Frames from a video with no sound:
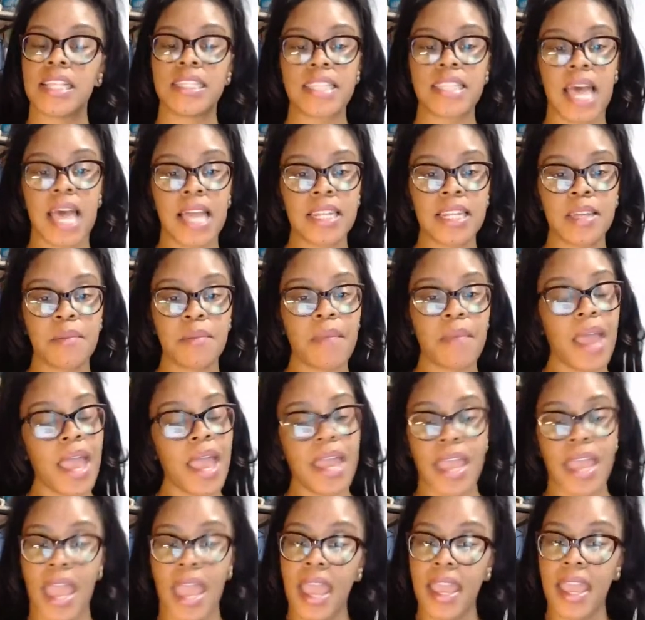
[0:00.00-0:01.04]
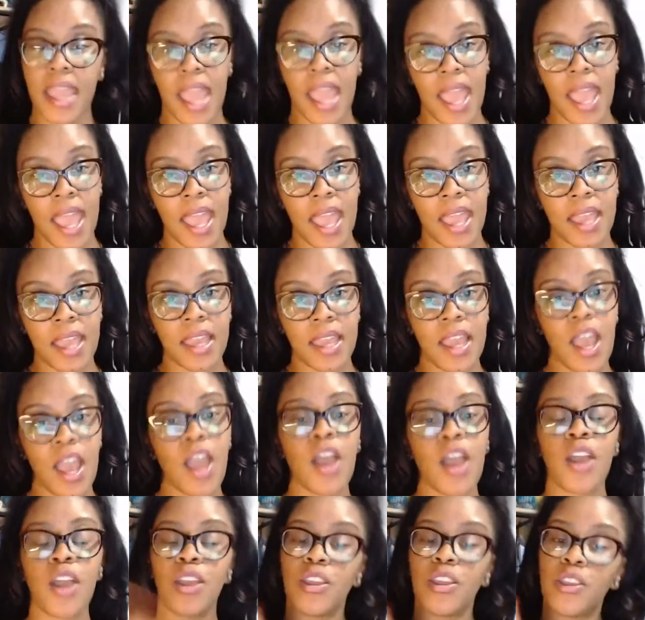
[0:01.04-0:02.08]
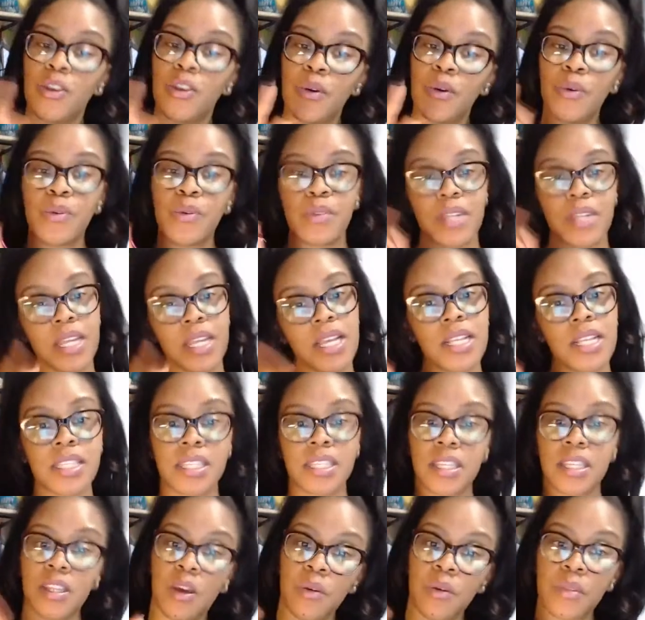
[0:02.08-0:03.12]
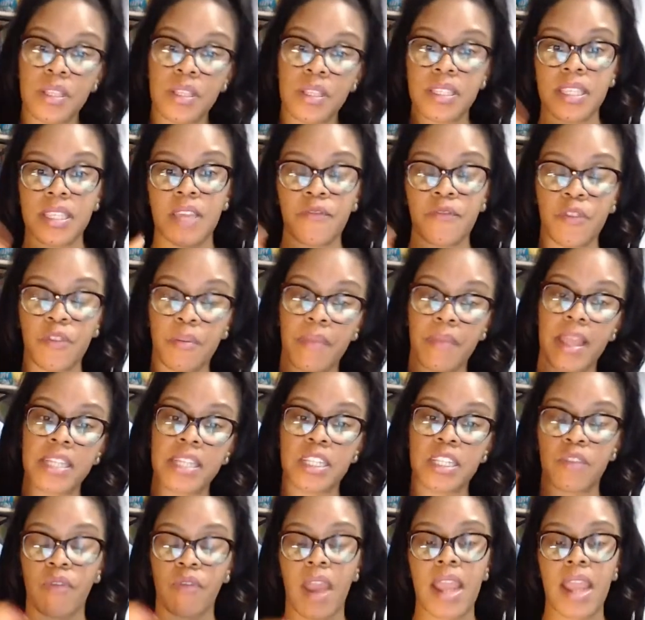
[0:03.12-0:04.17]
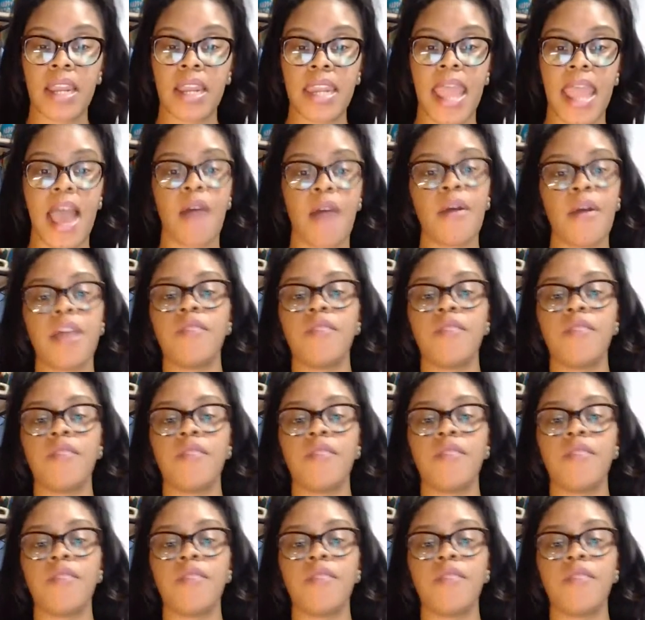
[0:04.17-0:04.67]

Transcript: Tell them, hey, you need to know this information right now.